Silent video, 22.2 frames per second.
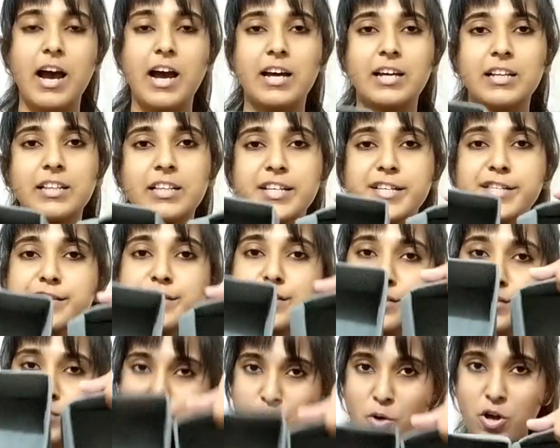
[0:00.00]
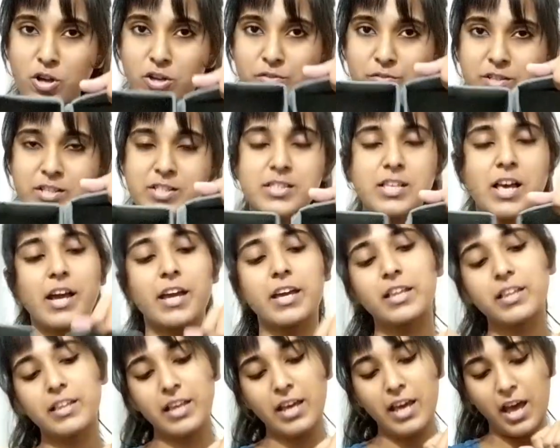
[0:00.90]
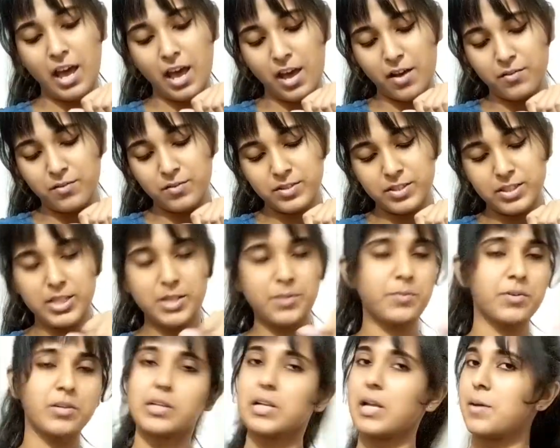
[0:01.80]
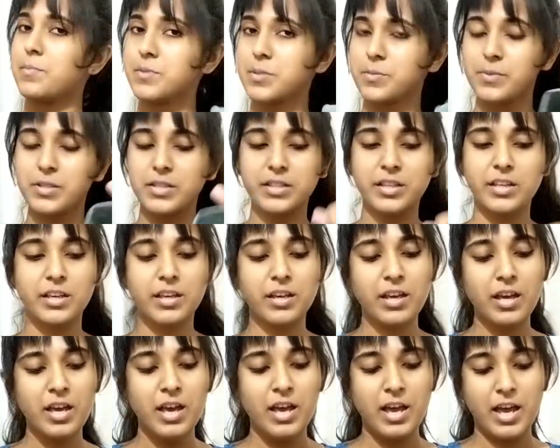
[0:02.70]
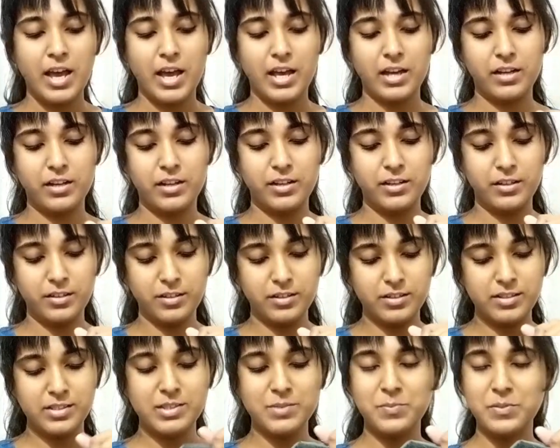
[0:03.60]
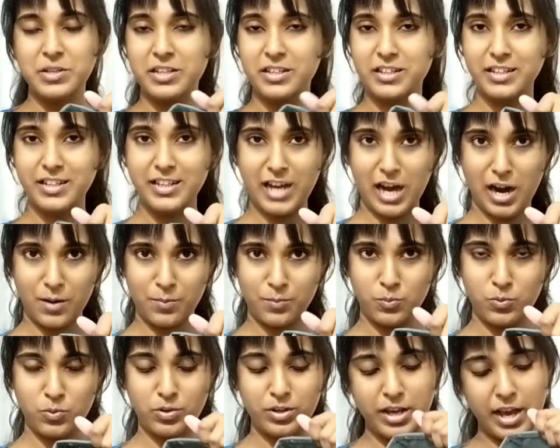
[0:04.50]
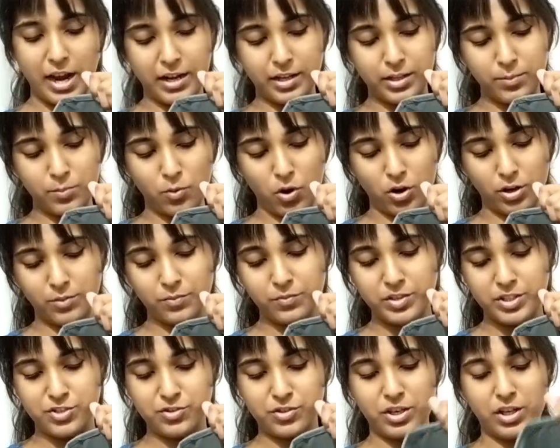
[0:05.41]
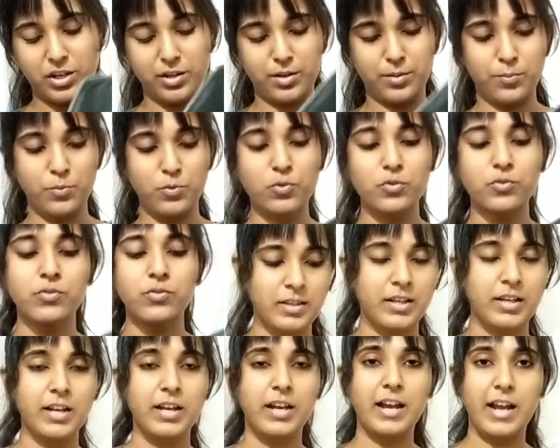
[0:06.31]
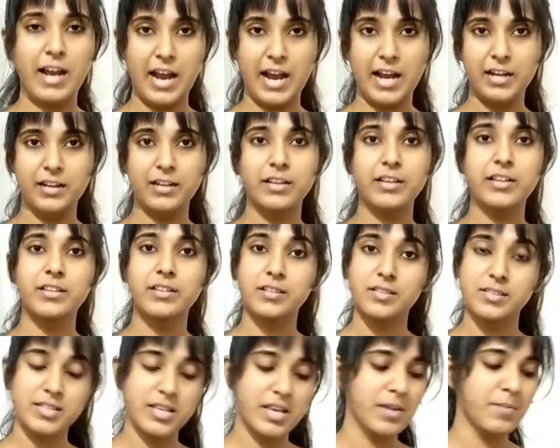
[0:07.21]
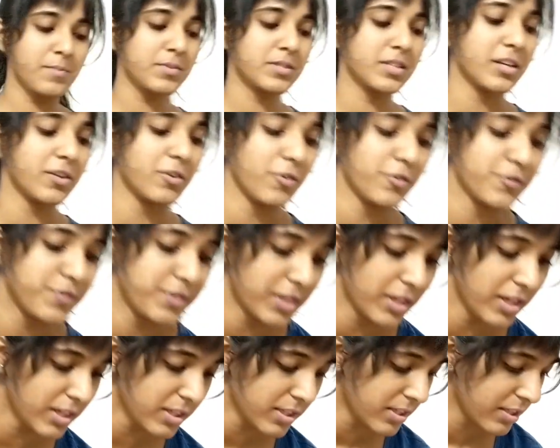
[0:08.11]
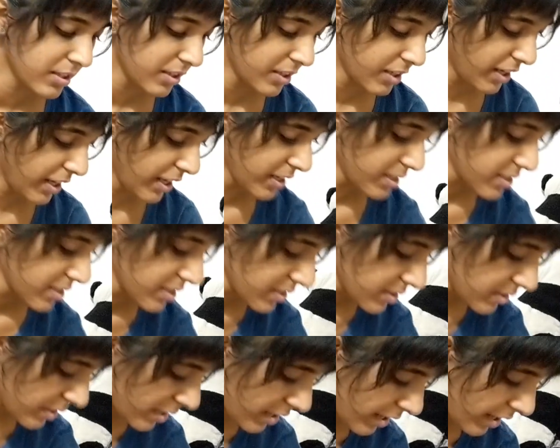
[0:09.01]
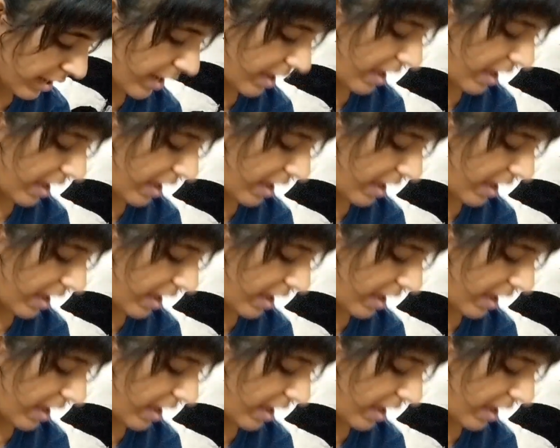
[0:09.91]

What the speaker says: are these smaller ones. Again, they have the same collapsible thing and similarly cardboard at the bottom which you can remove. And in the same set of 6, the next things that I